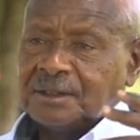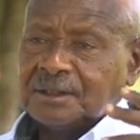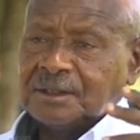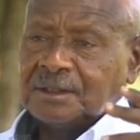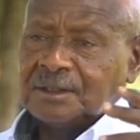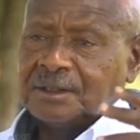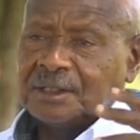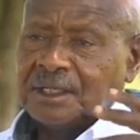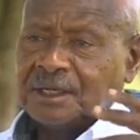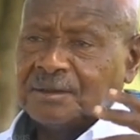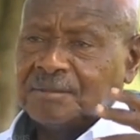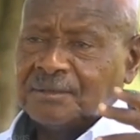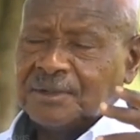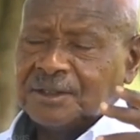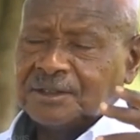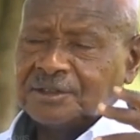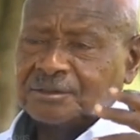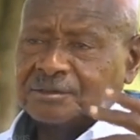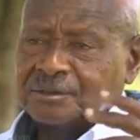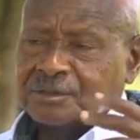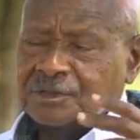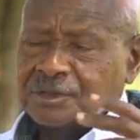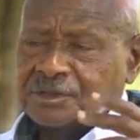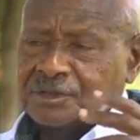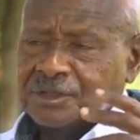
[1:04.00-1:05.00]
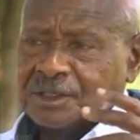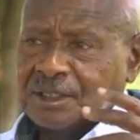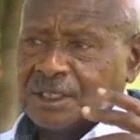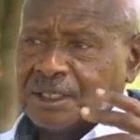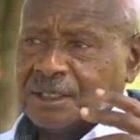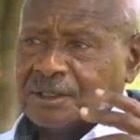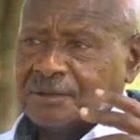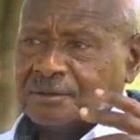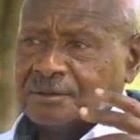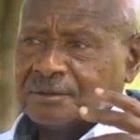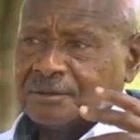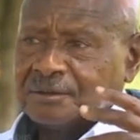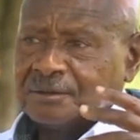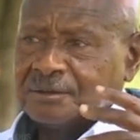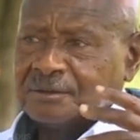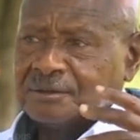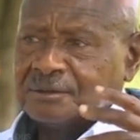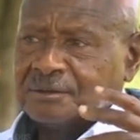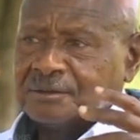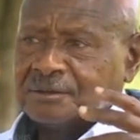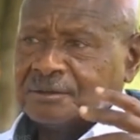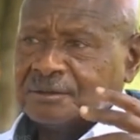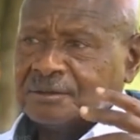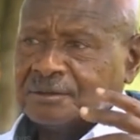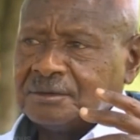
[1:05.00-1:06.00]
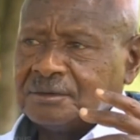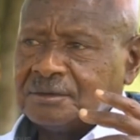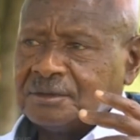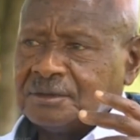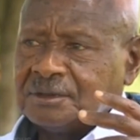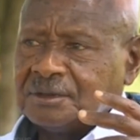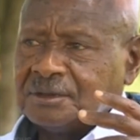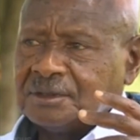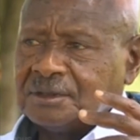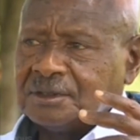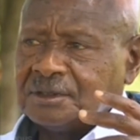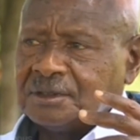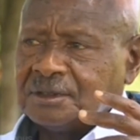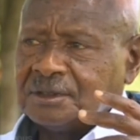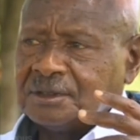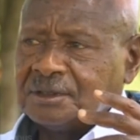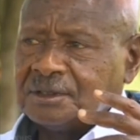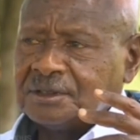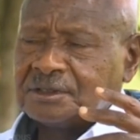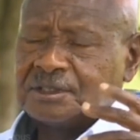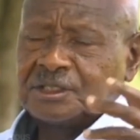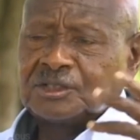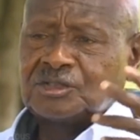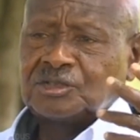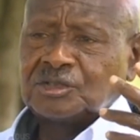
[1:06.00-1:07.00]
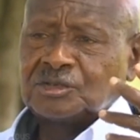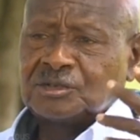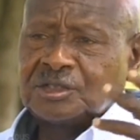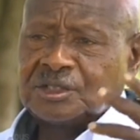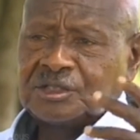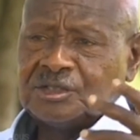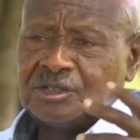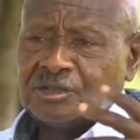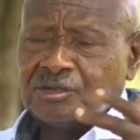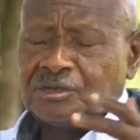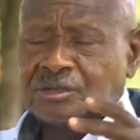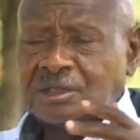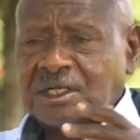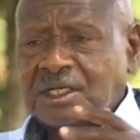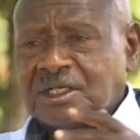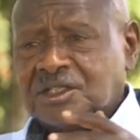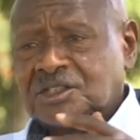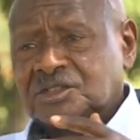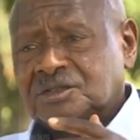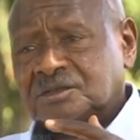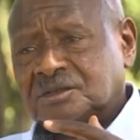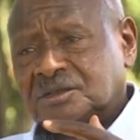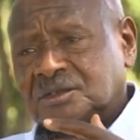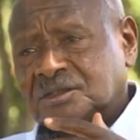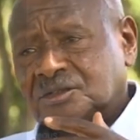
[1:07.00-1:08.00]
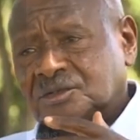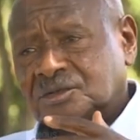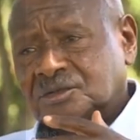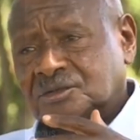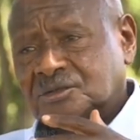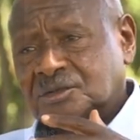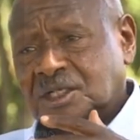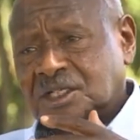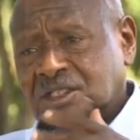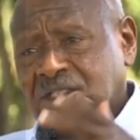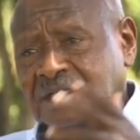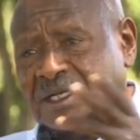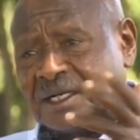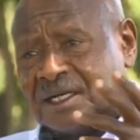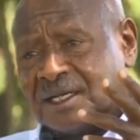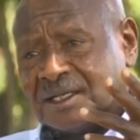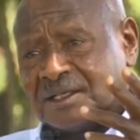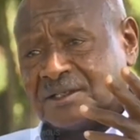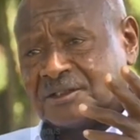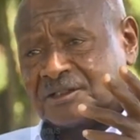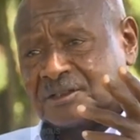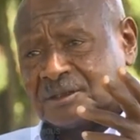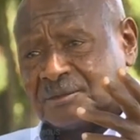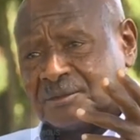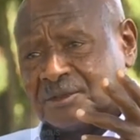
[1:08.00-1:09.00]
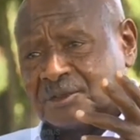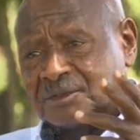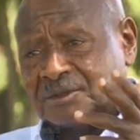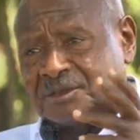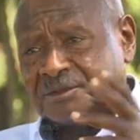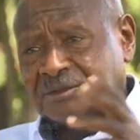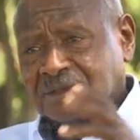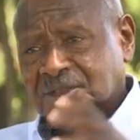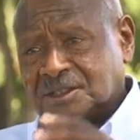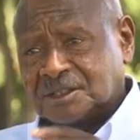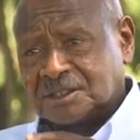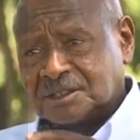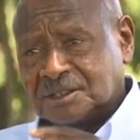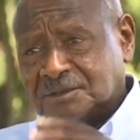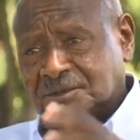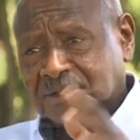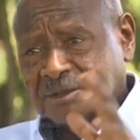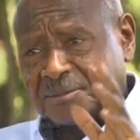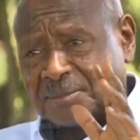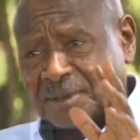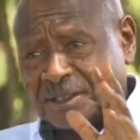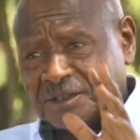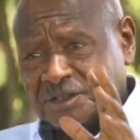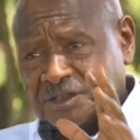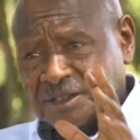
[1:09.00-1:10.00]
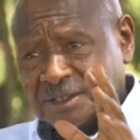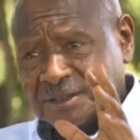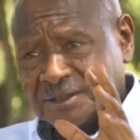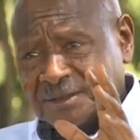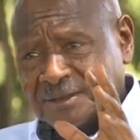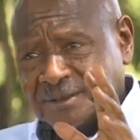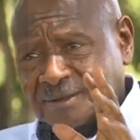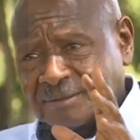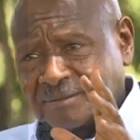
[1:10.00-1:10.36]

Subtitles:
in numbers, because now literacy rate in Uganda is quite high. It's about 77%.